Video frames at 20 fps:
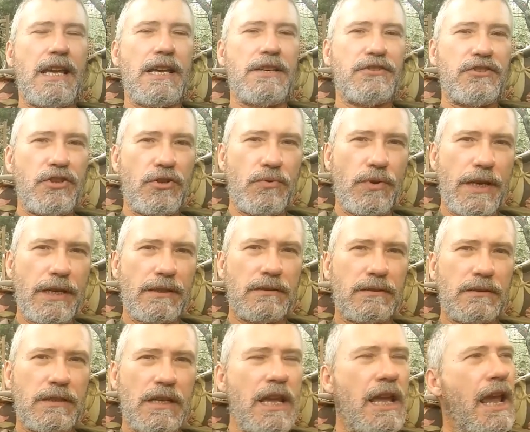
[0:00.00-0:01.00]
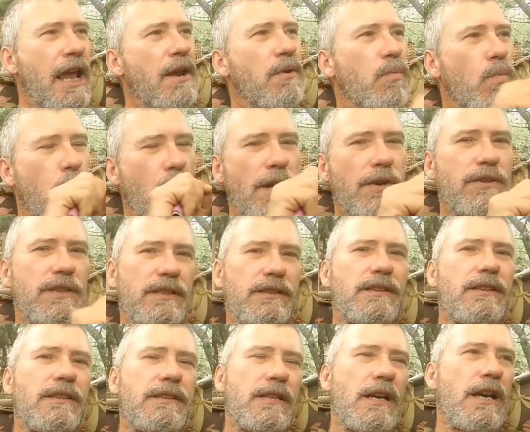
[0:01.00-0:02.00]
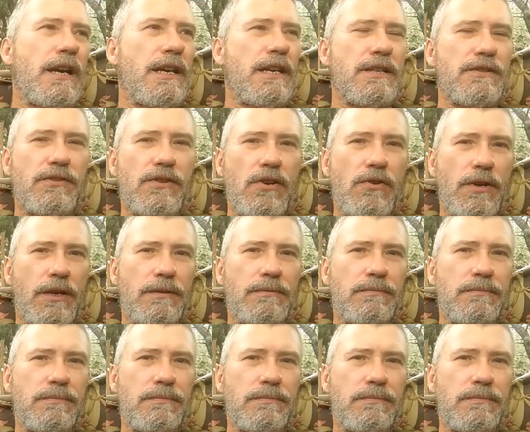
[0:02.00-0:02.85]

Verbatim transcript: is doing and where this society is going.